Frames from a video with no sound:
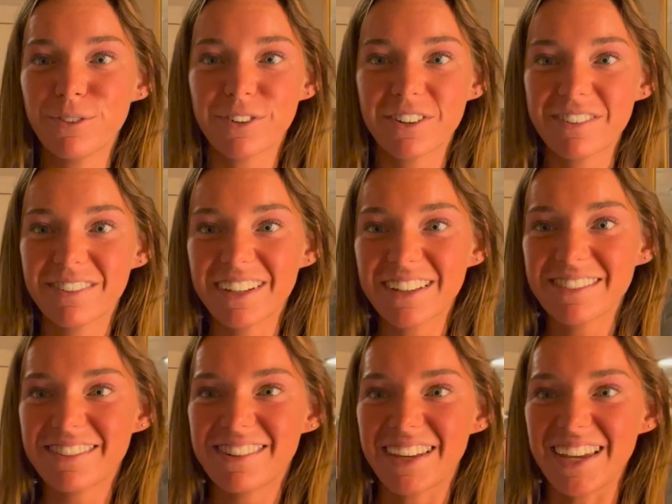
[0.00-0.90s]
for
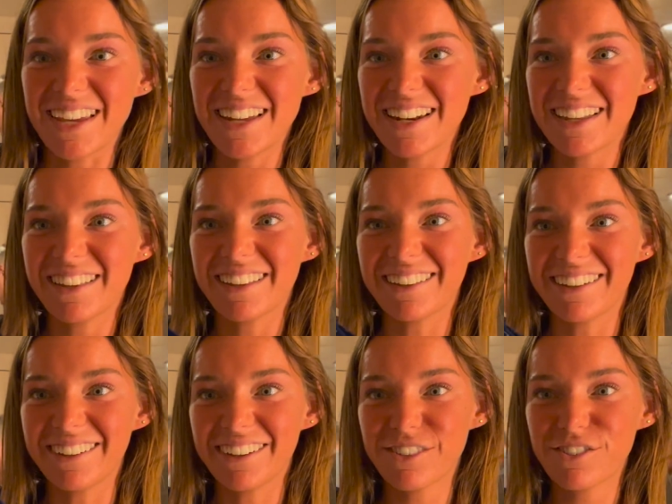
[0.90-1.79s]
$16 in the
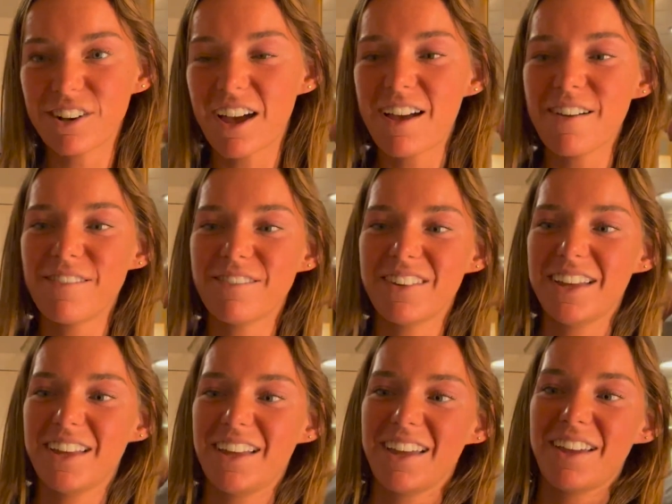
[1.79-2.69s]
logo shop.
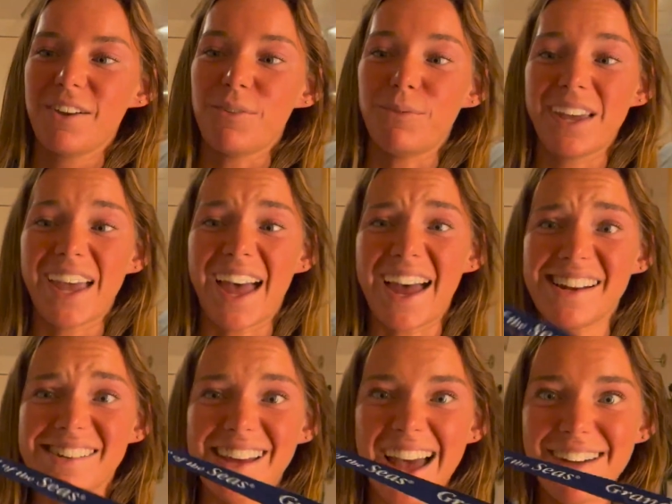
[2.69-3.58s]
And we
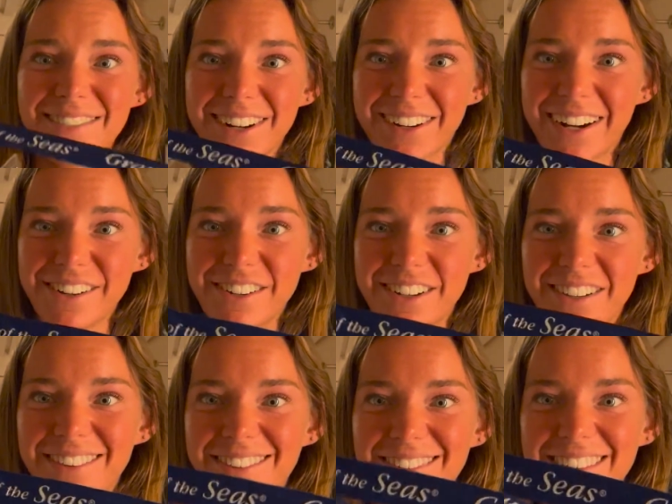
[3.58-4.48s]
had to have a Grandeur of
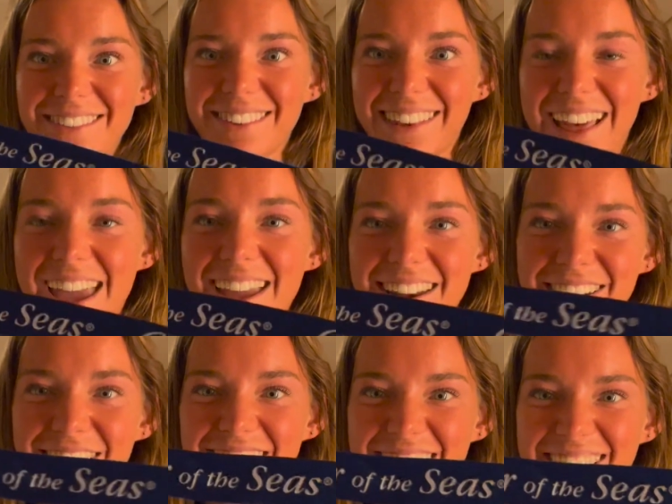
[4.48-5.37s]
the Seas
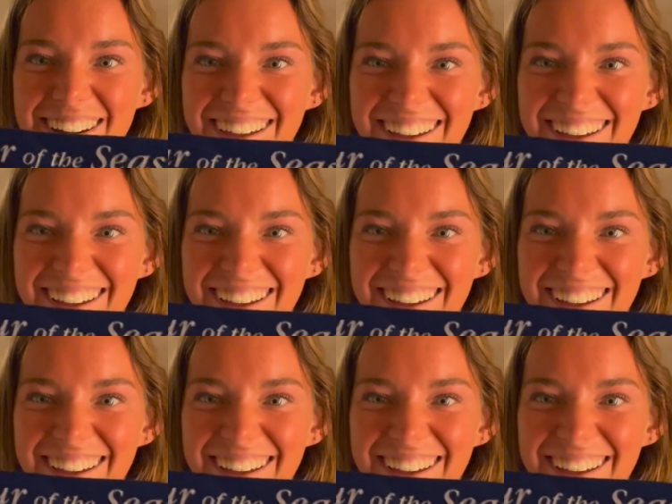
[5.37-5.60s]
lanyard.